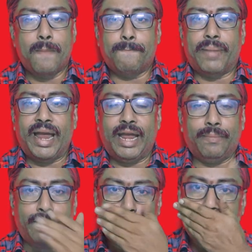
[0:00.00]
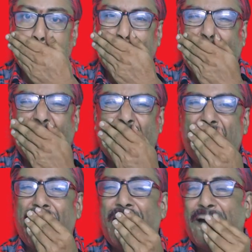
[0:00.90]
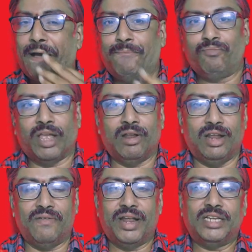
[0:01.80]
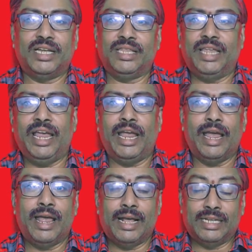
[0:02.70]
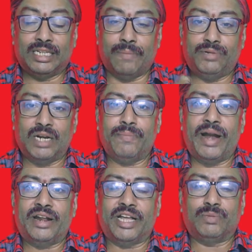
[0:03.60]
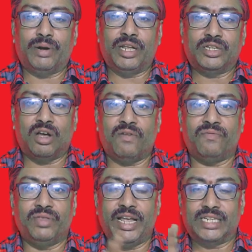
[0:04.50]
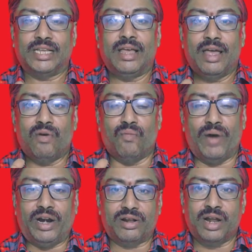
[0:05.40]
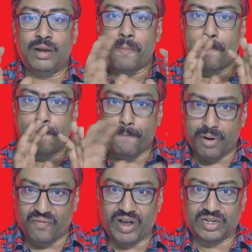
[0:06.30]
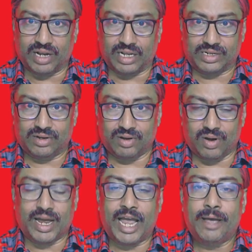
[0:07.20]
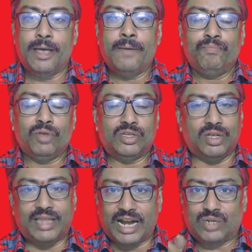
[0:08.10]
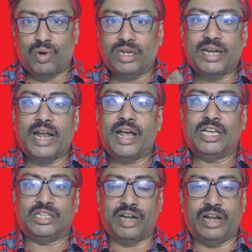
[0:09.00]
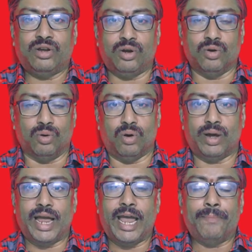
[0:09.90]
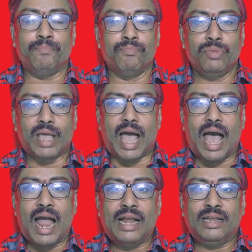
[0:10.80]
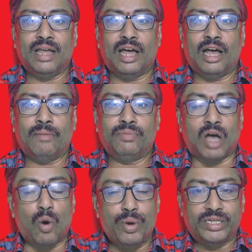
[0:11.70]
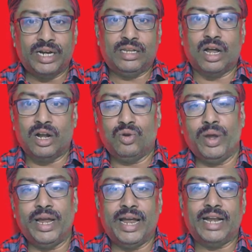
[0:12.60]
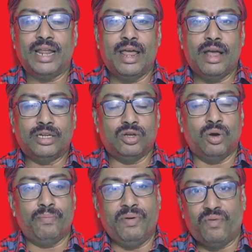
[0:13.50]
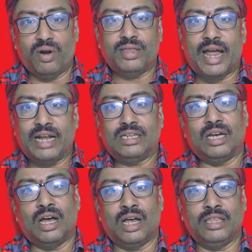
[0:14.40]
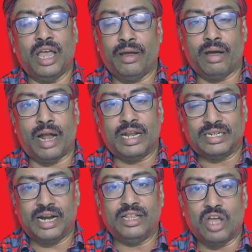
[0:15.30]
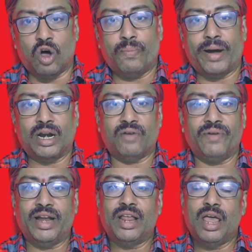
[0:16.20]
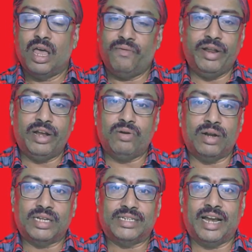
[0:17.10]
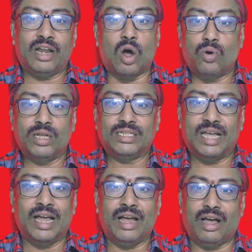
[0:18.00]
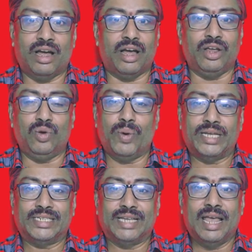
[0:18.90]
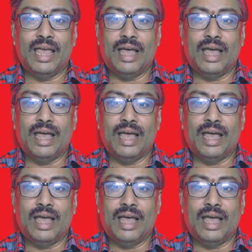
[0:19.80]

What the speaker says: by basically leveraging the subject matter expertise of these veteran professionals. Okay, so that's what China is trying to do. Okay, and how is it doing it? So before that, the understanding the how part of it, we need to understand how does the US